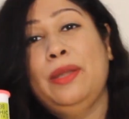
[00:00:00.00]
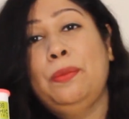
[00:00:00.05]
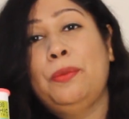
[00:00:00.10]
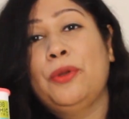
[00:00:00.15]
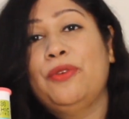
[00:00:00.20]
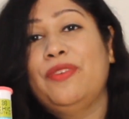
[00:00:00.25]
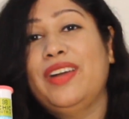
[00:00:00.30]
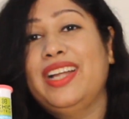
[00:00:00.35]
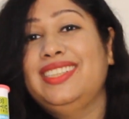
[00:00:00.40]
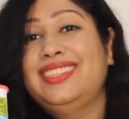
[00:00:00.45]
It
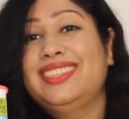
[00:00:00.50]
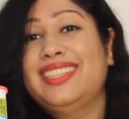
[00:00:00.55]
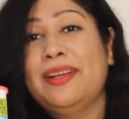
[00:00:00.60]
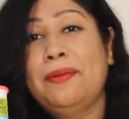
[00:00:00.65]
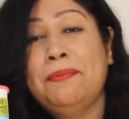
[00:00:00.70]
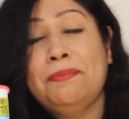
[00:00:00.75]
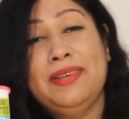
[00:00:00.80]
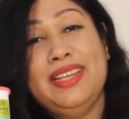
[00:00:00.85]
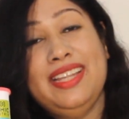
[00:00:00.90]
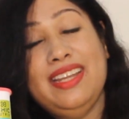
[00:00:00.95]
provides
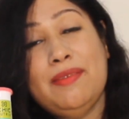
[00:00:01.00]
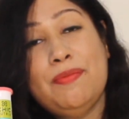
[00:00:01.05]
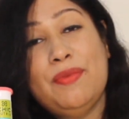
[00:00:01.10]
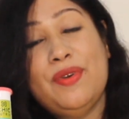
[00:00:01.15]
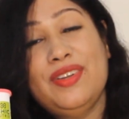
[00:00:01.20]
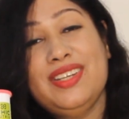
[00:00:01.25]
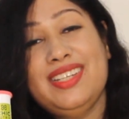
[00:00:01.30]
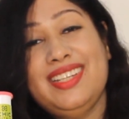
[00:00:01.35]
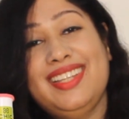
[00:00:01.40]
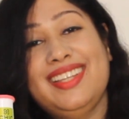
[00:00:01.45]
complete
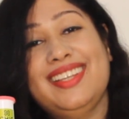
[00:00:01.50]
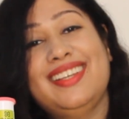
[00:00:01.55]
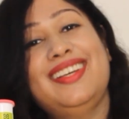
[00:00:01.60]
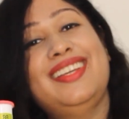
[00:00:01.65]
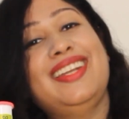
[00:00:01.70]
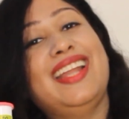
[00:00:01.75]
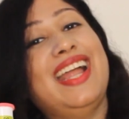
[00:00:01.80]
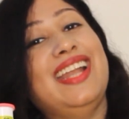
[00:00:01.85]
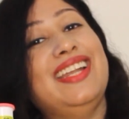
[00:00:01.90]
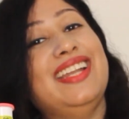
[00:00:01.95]
bone
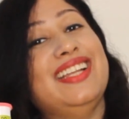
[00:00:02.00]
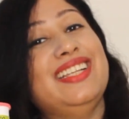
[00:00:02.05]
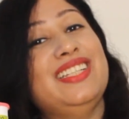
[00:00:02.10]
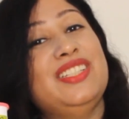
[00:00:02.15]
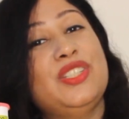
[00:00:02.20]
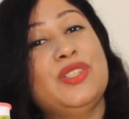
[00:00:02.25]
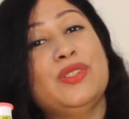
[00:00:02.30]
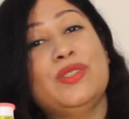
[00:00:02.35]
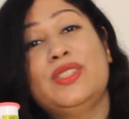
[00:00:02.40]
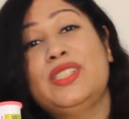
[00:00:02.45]
care and
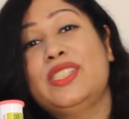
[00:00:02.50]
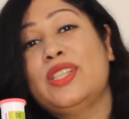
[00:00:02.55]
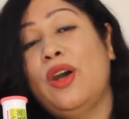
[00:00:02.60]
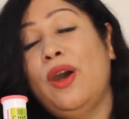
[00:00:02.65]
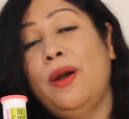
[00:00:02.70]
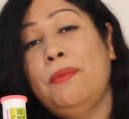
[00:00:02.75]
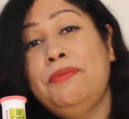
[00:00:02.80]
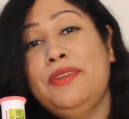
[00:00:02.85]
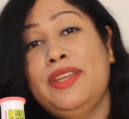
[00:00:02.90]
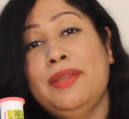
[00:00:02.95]
ensures
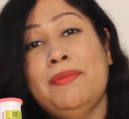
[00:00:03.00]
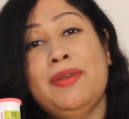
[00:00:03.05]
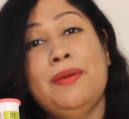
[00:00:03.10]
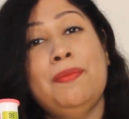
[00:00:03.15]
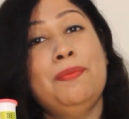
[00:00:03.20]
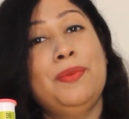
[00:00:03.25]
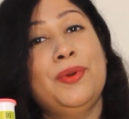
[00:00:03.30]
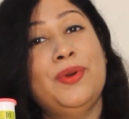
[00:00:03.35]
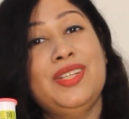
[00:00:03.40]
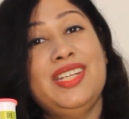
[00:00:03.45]

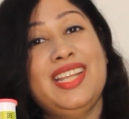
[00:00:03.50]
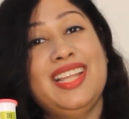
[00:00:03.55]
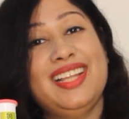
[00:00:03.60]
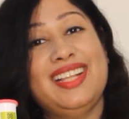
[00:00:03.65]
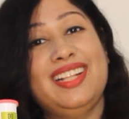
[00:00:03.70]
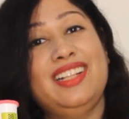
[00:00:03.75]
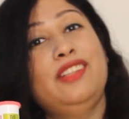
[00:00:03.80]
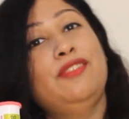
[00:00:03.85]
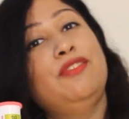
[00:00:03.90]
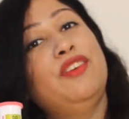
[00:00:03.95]
optimum bone
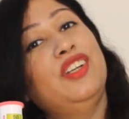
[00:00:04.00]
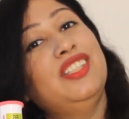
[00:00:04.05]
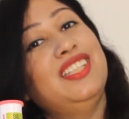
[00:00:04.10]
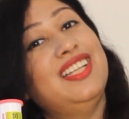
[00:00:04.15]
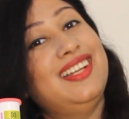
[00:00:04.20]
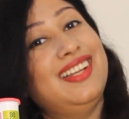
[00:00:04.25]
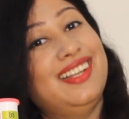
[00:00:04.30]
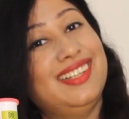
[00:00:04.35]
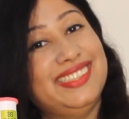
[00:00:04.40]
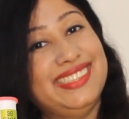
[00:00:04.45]
health for
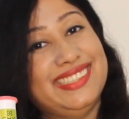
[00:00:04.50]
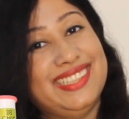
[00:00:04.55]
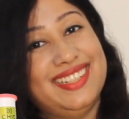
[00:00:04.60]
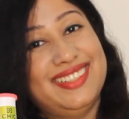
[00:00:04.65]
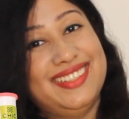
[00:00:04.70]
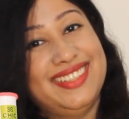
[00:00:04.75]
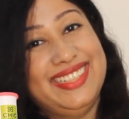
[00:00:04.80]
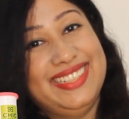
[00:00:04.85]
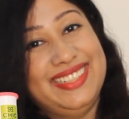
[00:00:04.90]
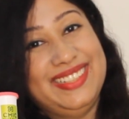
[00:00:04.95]
the
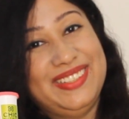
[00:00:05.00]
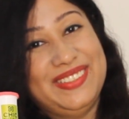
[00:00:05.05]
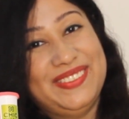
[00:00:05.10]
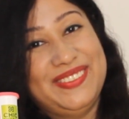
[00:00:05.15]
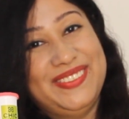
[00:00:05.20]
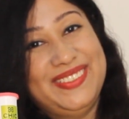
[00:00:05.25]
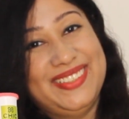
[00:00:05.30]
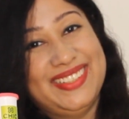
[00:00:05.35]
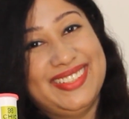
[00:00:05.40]
hustler in you.